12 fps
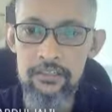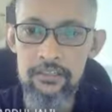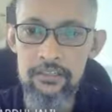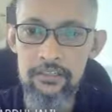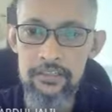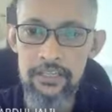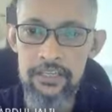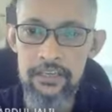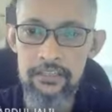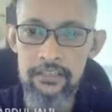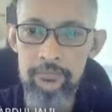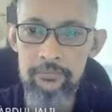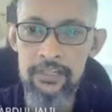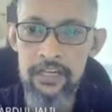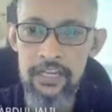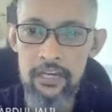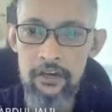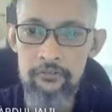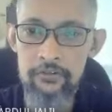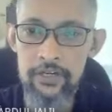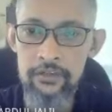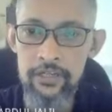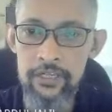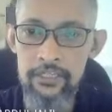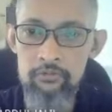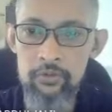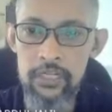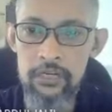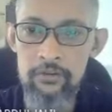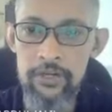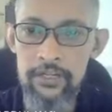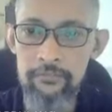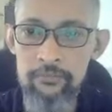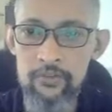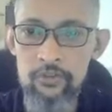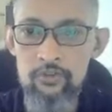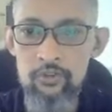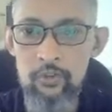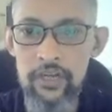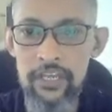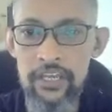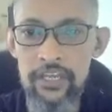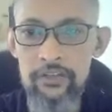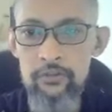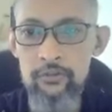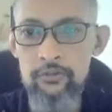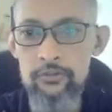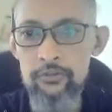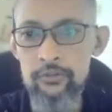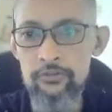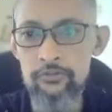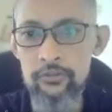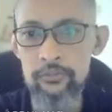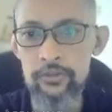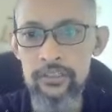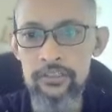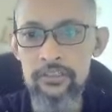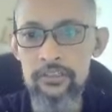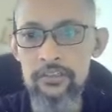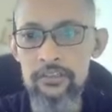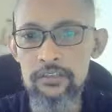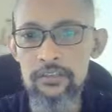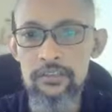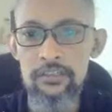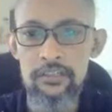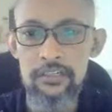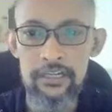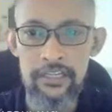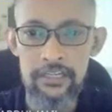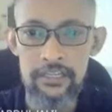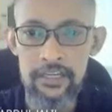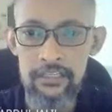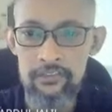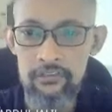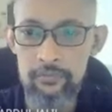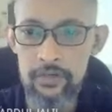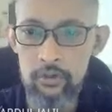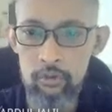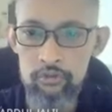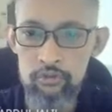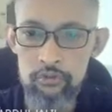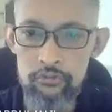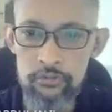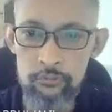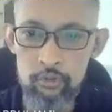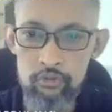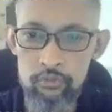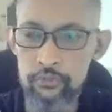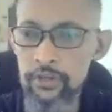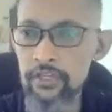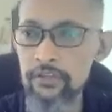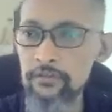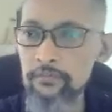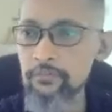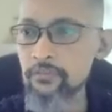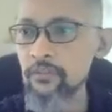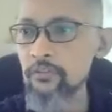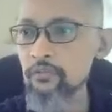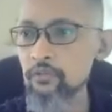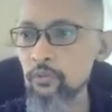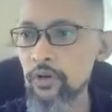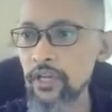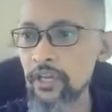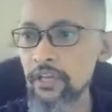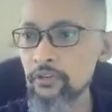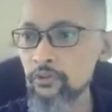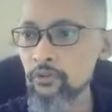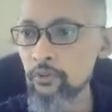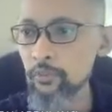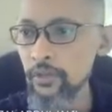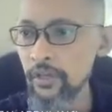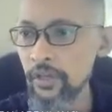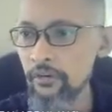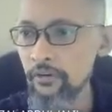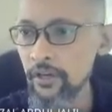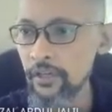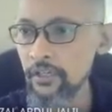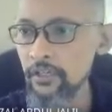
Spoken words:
They've been cut off, right? Like this one there, right? So what I can do from here, I can cut this part also from those brain. So what I can do, duplicate, right? Okay?